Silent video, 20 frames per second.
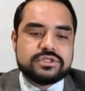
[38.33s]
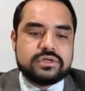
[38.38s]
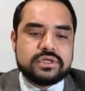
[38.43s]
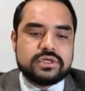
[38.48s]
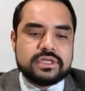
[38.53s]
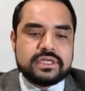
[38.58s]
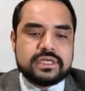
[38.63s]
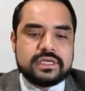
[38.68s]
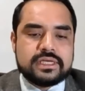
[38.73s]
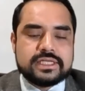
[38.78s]

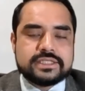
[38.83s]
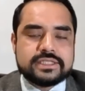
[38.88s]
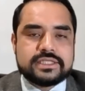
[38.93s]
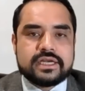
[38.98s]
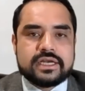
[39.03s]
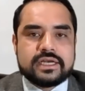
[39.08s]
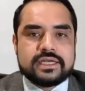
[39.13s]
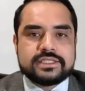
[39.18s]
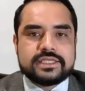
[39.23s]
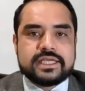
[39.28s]
and
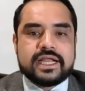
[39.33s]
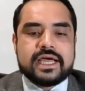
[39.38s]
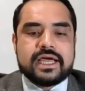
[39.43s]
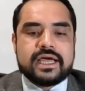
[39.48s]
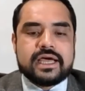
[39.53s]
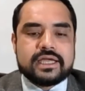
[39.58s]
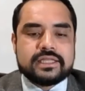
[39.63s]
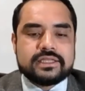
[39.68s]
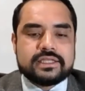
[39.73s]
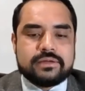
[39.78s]
our
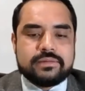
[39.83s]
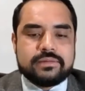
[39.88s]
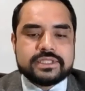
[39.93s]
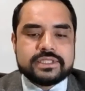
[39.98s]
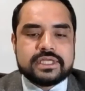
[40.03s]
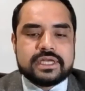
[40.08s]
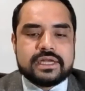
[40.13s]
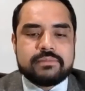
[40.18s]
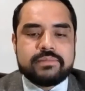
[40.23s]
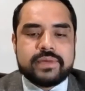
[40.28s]
YouTube
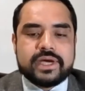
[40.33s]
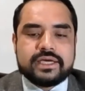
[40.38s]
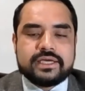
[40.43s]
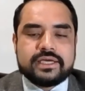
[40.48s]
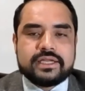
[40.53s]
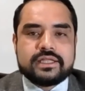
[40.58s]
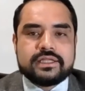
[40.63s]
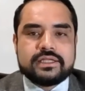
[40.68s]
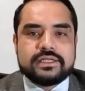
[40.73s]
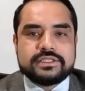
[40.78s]
channel. And the
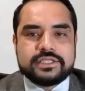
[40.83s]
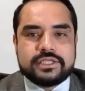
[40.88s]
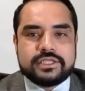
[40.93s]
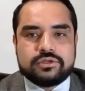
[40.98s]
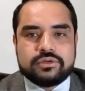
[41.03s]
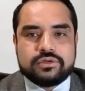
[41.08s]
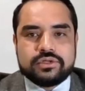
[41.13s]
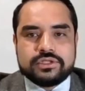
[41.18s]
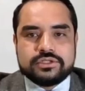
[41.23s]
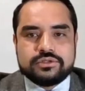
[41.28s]
English
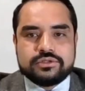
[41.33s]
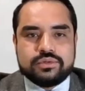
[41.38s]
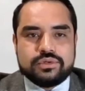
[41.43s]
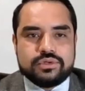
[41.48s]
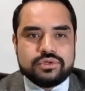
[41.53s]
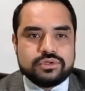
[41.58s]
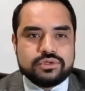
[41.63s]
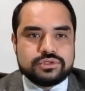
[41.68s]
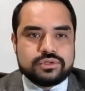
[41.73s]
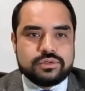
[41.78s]
broadcast will
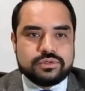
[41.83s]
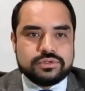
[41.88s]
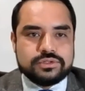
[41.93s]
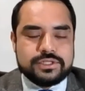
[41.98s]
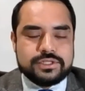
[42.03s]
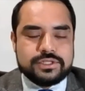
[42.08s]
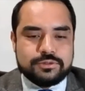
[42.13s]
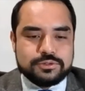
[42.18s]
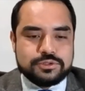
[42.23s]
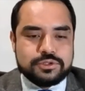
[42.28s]
be done through the
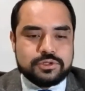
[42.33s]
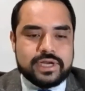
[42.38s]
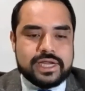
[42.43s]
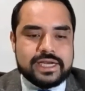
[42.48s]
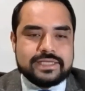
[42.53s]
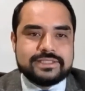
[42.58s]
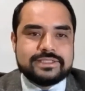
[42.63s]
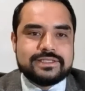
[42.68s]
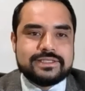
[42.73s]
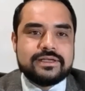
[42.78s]

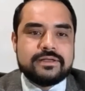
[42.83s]
Center,